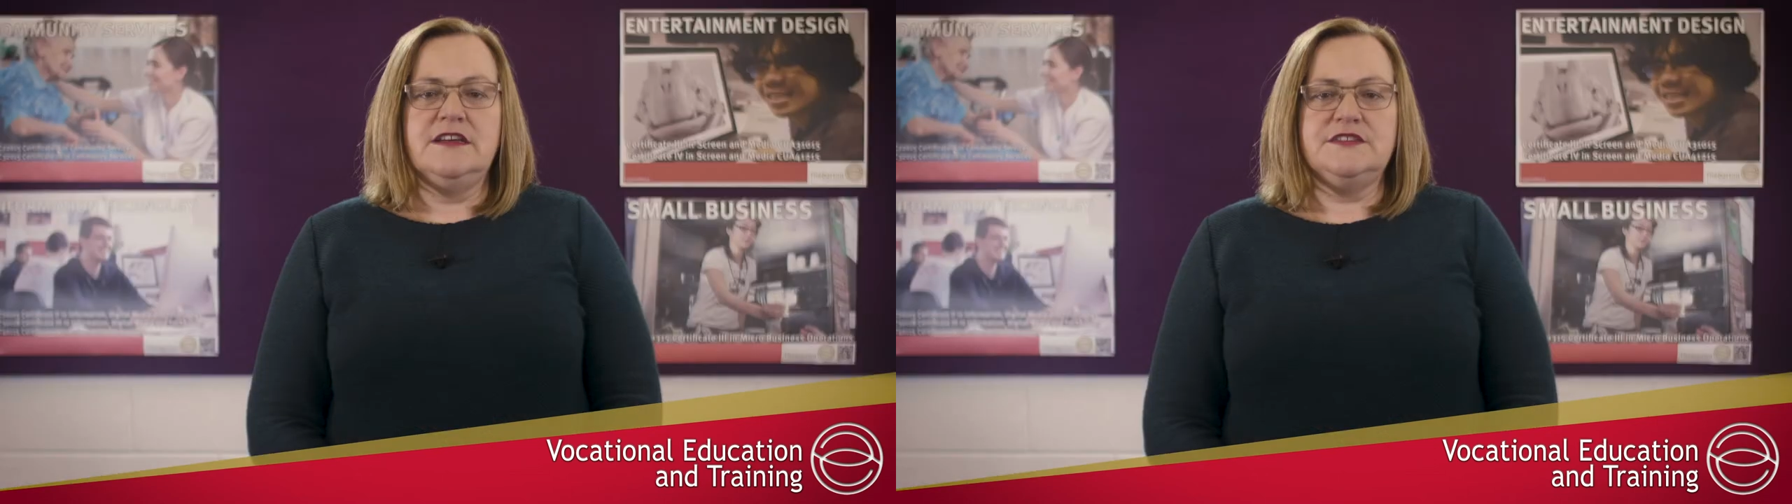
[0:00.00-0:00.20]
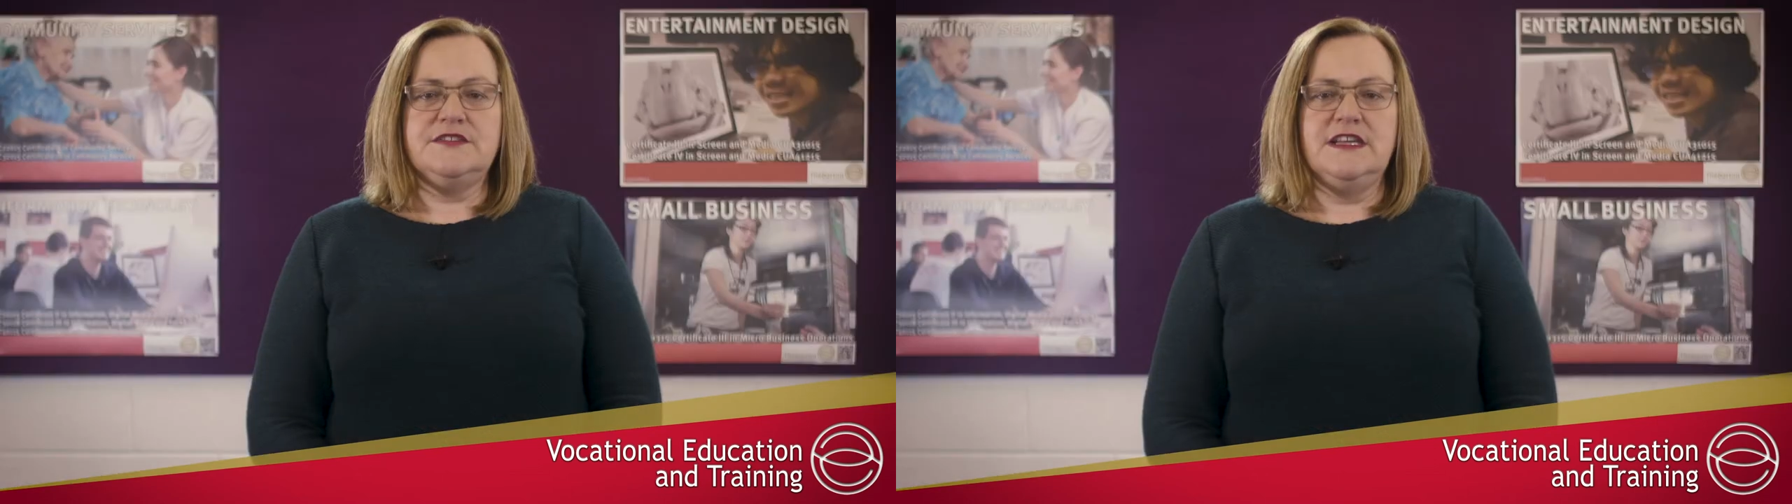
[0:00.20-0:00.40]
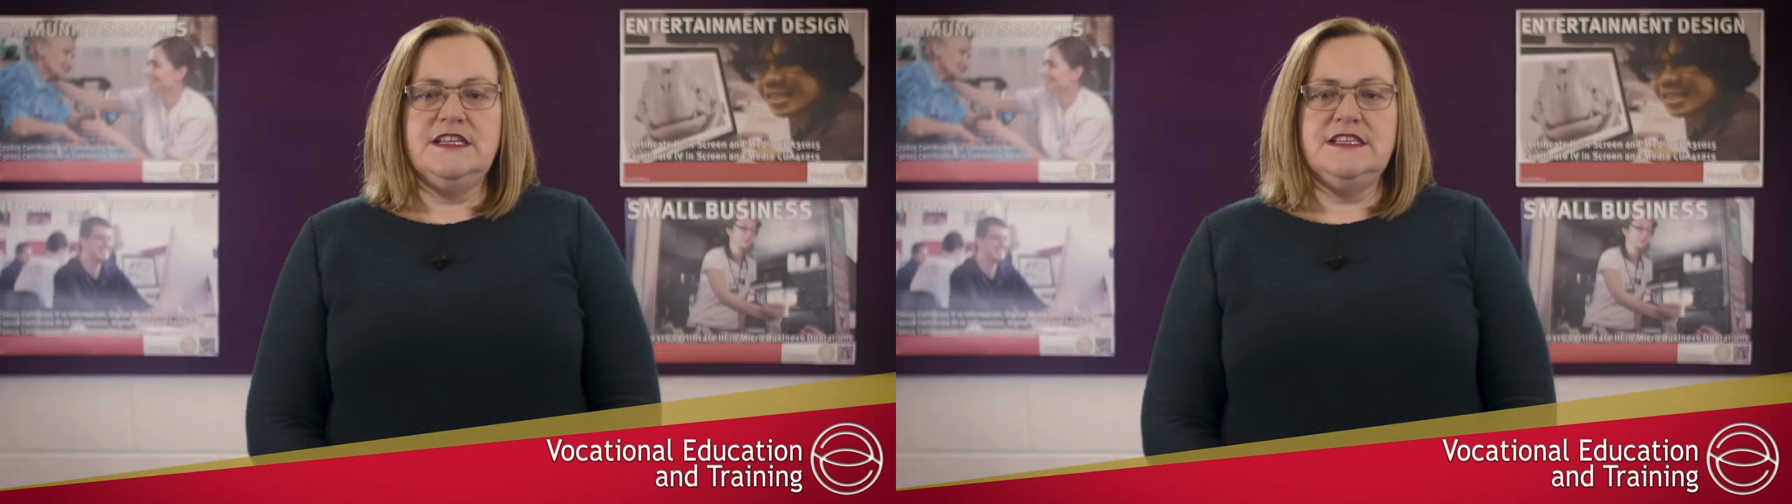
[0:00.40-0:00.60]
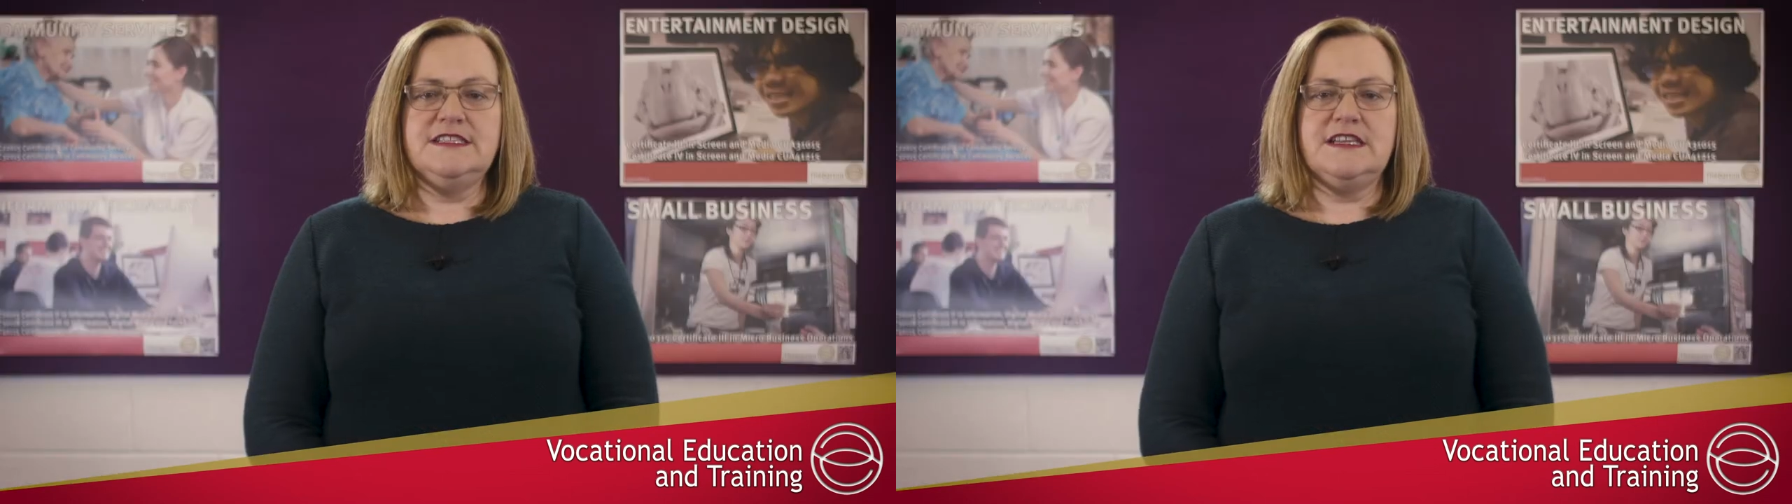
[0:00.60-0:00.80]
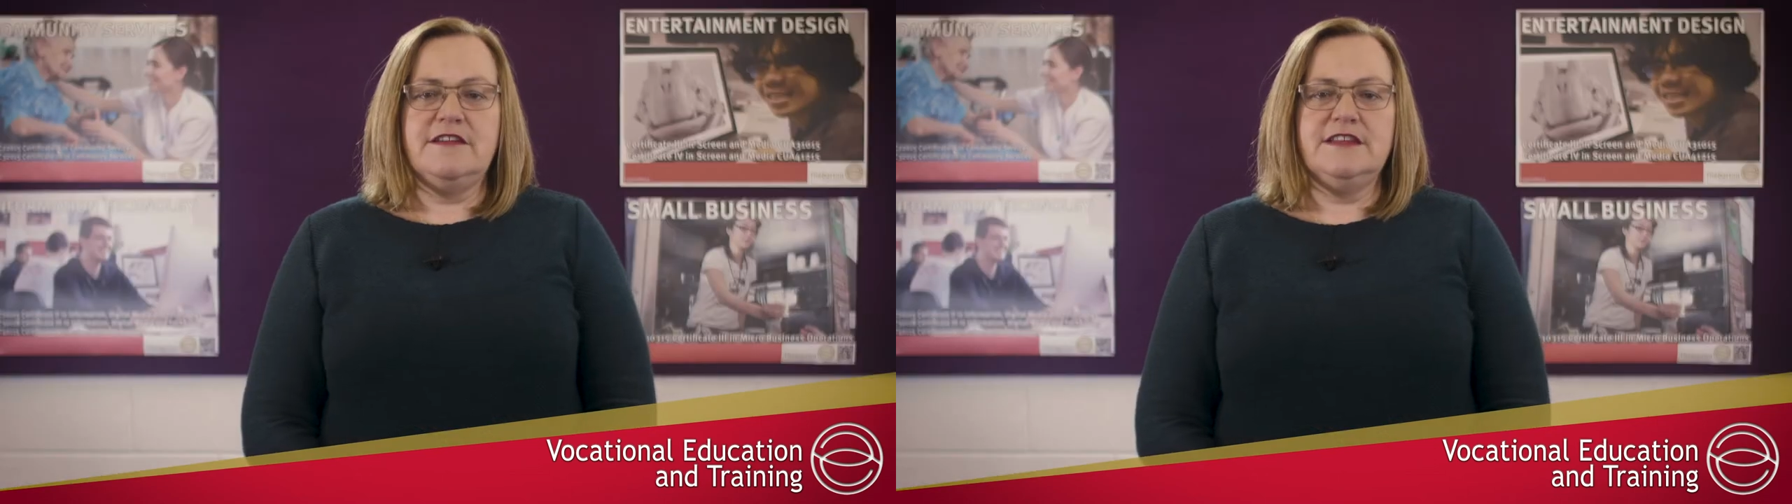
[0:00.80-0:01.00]
Australia
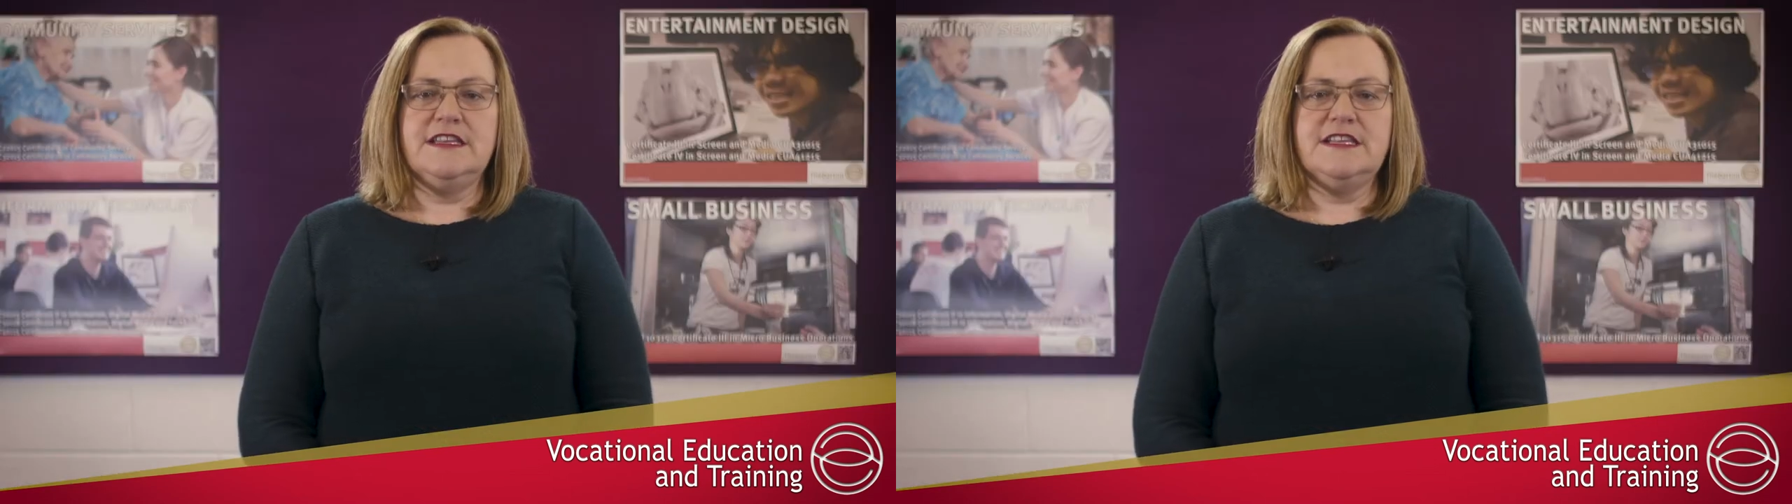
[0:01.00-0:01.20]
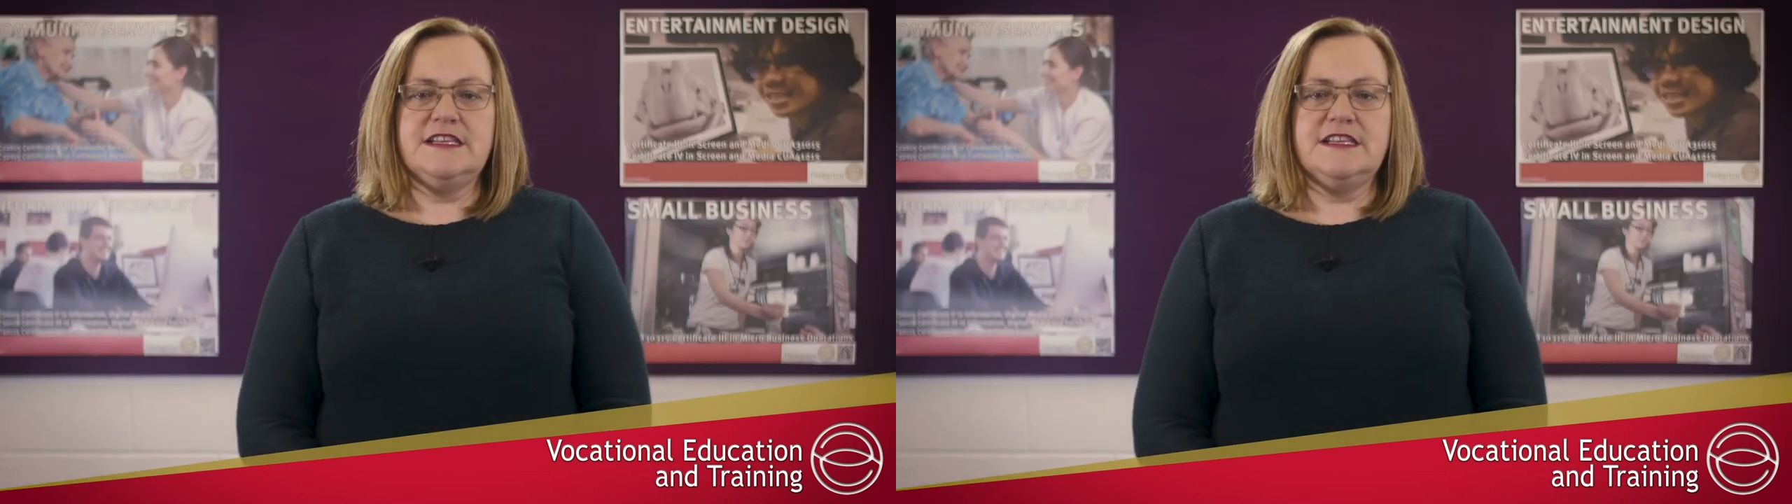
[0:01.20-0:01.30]
is currently